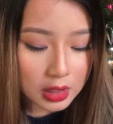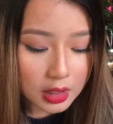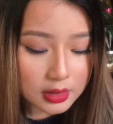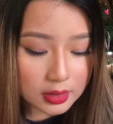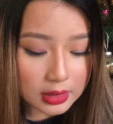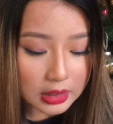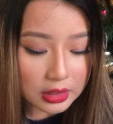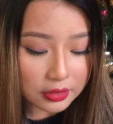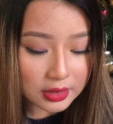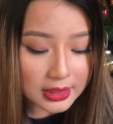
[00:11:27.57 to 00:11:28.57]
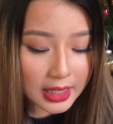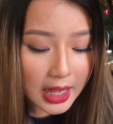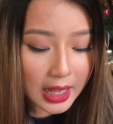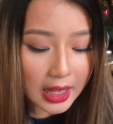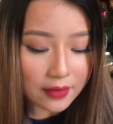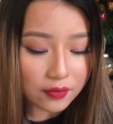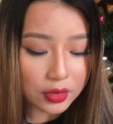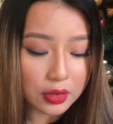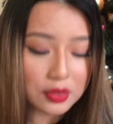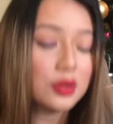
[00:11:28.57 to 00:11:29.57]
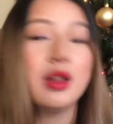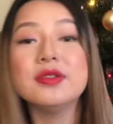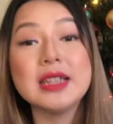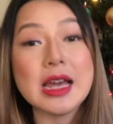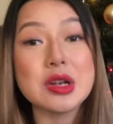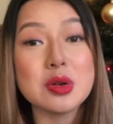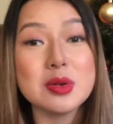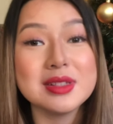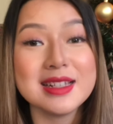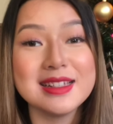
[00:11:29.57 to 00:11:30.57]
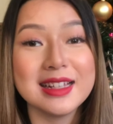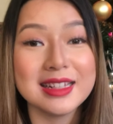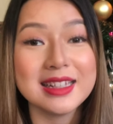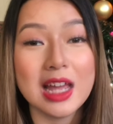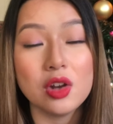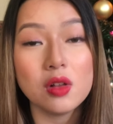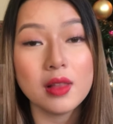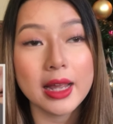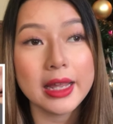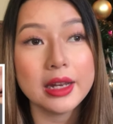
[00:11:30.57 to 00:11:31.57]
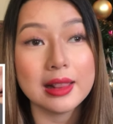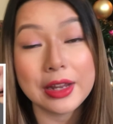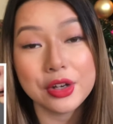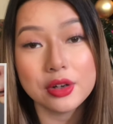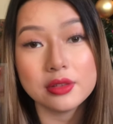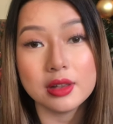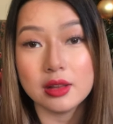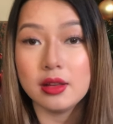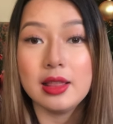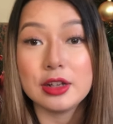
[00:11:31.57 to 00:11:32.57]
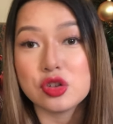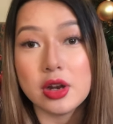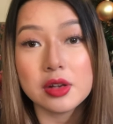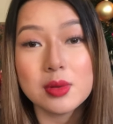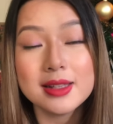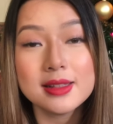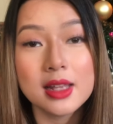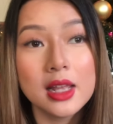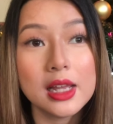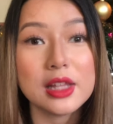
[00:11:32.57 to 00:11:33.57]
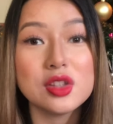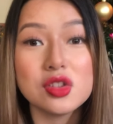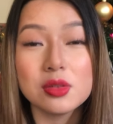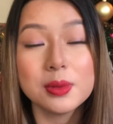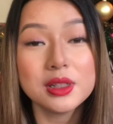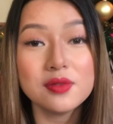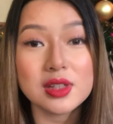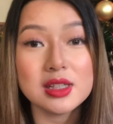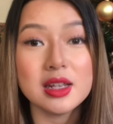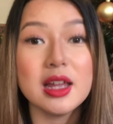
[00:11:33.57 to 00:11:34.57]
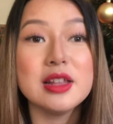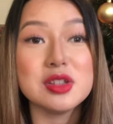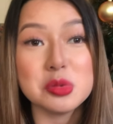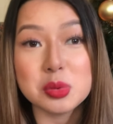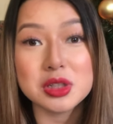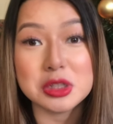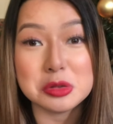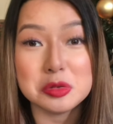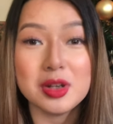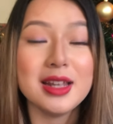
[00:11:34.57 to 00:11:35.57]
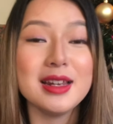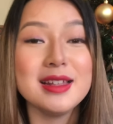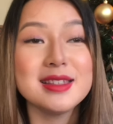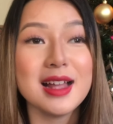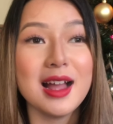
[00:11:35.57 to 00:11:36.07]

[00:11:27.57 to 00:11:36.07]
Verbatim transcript: So then another thing I have for those who love candles is like a candle light lighter, the electronic ones. It's super convenient and super cute, and it's